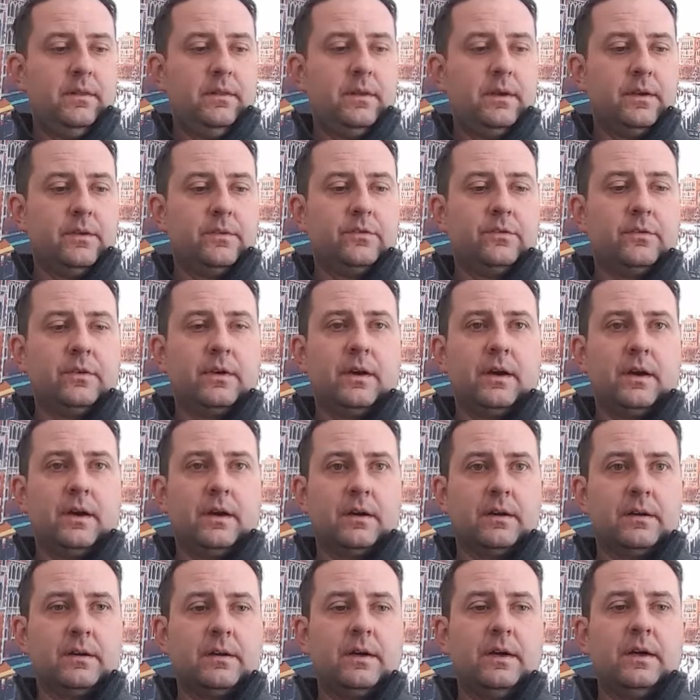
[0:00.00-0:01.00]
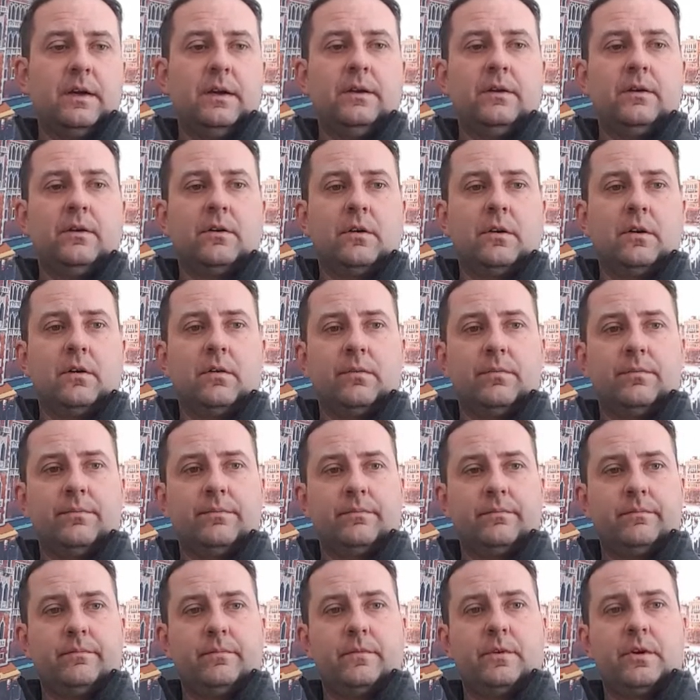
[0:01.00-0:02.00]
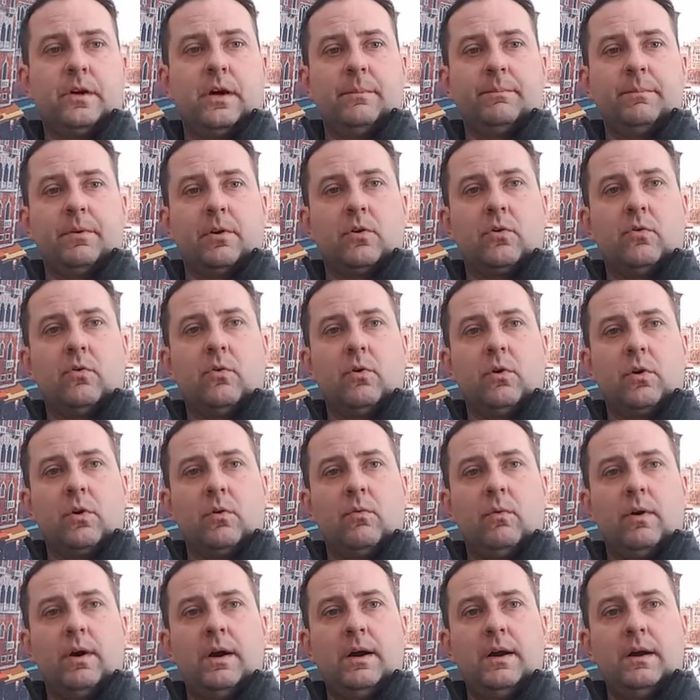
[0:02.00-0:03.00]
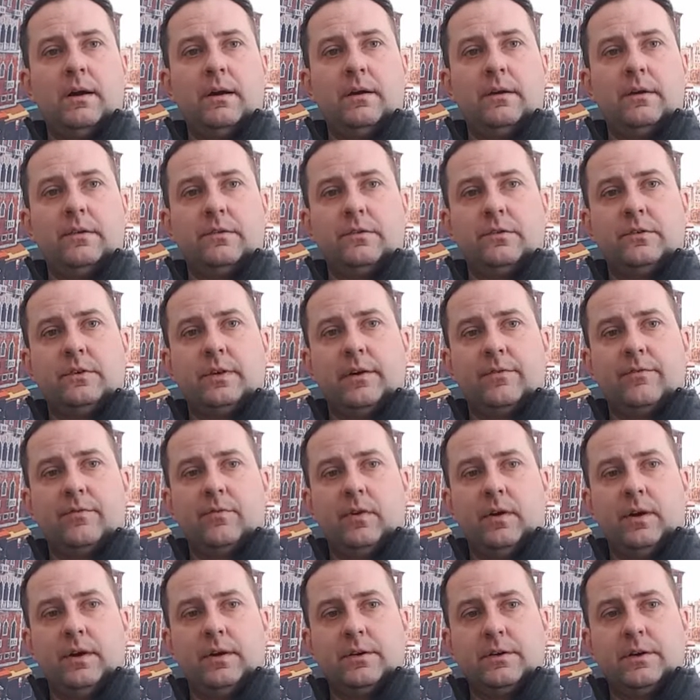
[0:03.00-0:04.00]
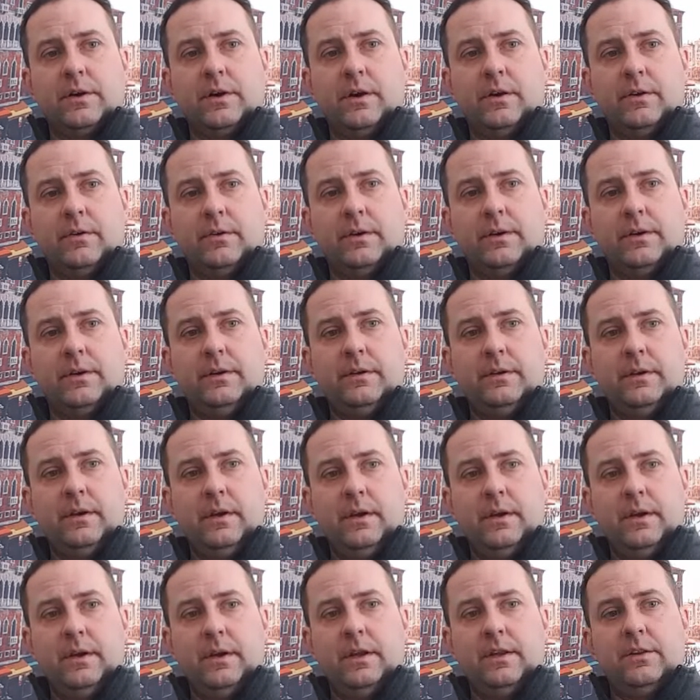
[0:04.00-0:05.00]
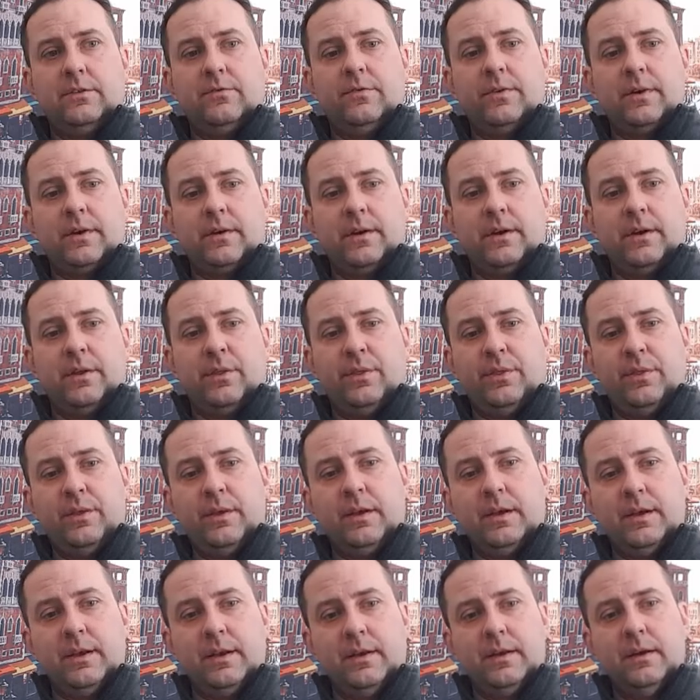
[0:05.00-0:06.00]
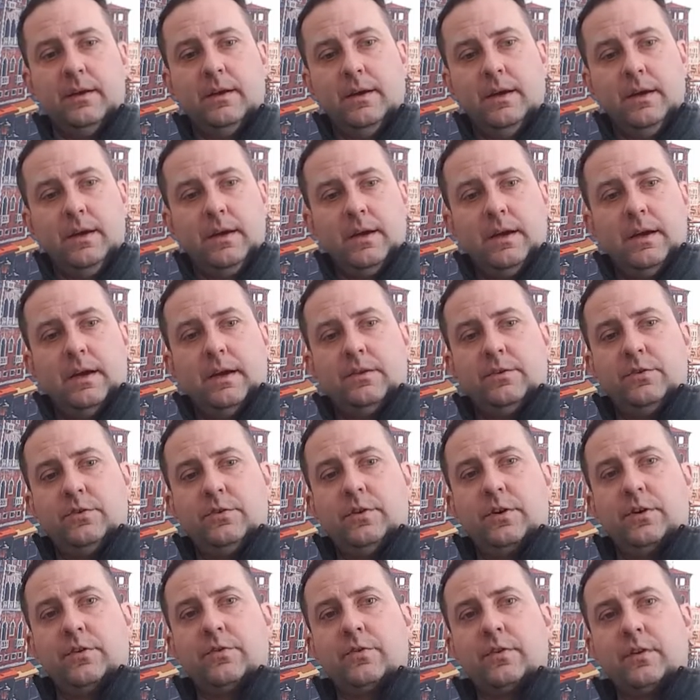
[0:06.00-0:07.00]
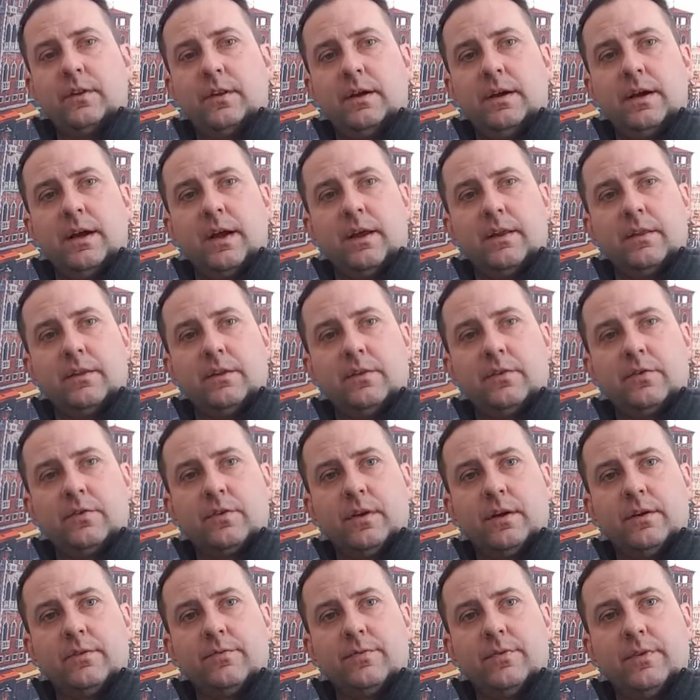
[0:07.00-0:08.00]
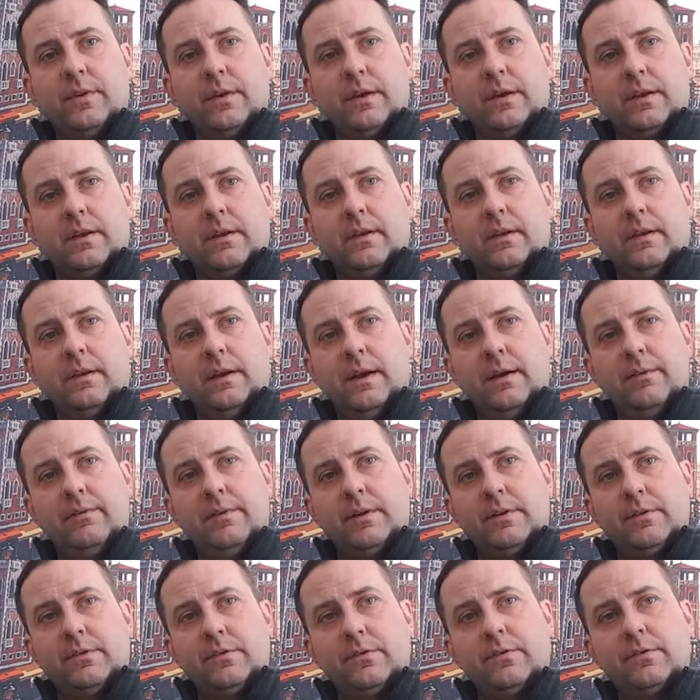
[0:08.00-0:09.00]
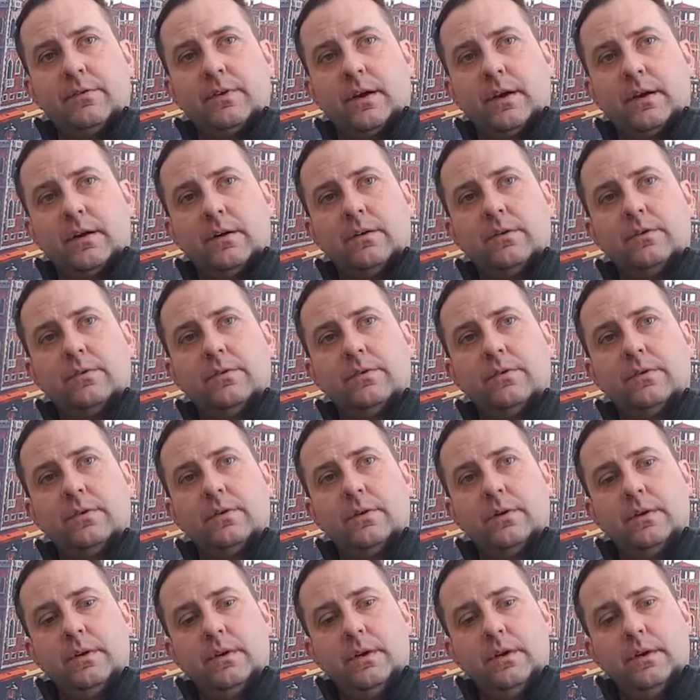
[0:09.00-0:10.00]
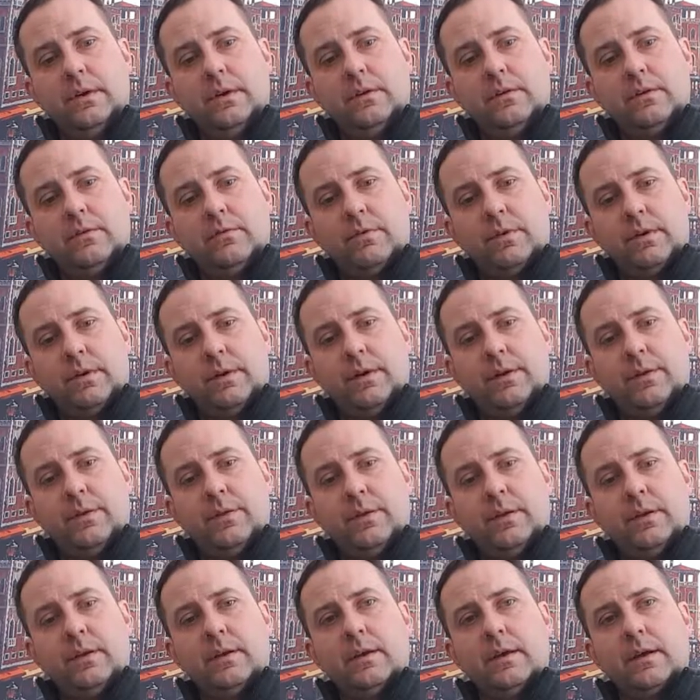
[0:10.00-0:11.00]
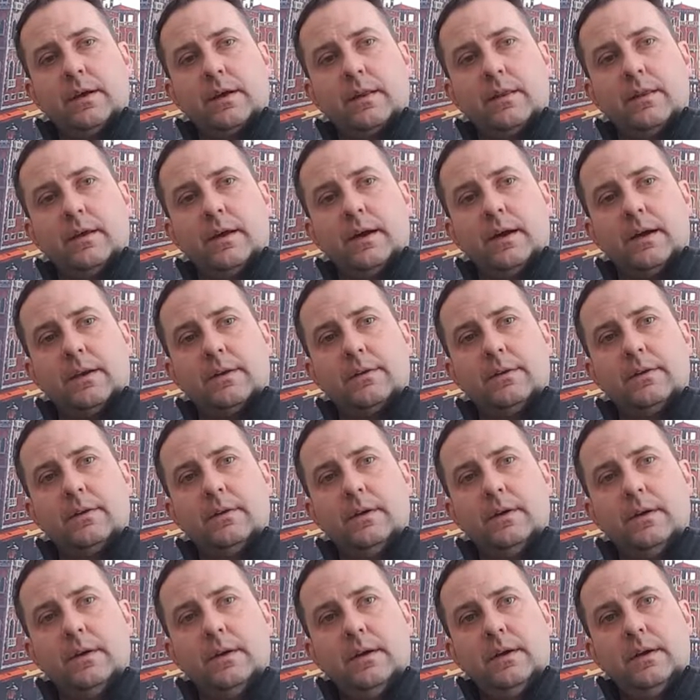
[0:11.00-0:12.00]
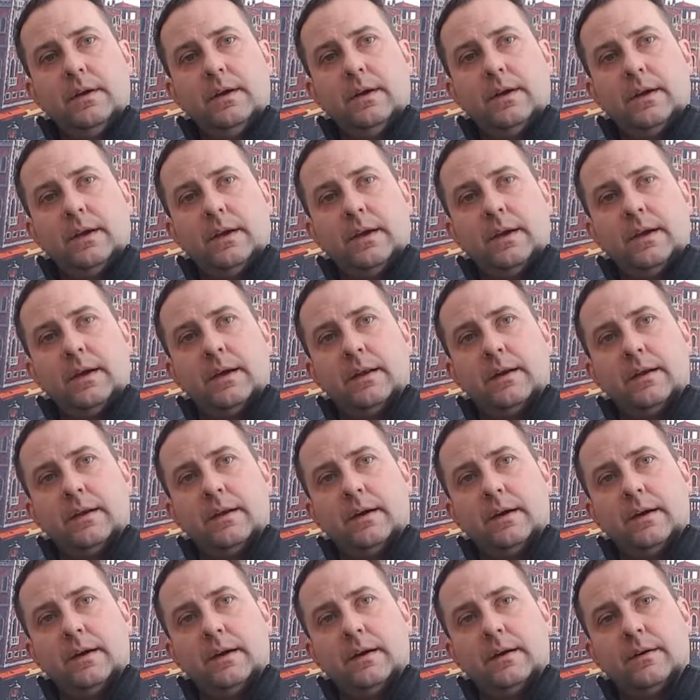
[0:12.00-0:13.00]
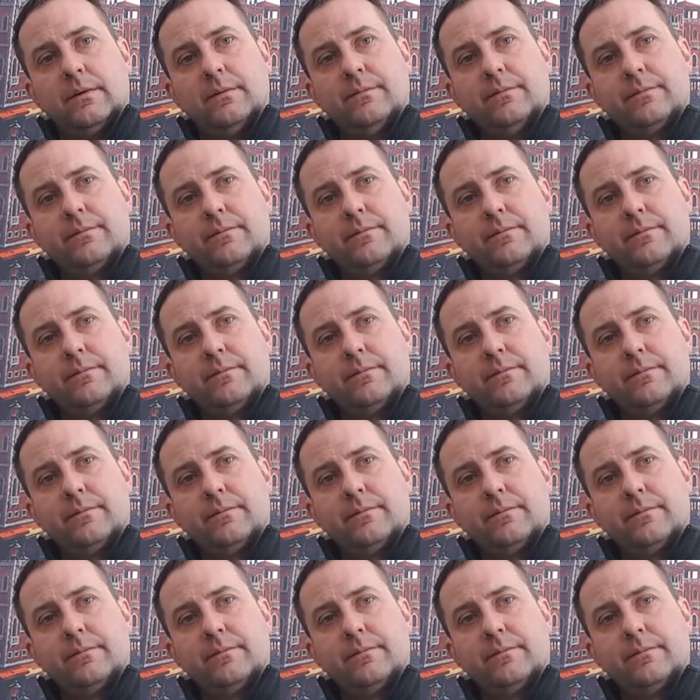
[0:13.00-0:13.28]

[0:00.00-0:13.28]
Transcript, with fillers: this uh, Kynar copper core wire. It's Teflon coated. It's very thin. It's just like the stuff that Evans sells. It's very thin like that. And uh,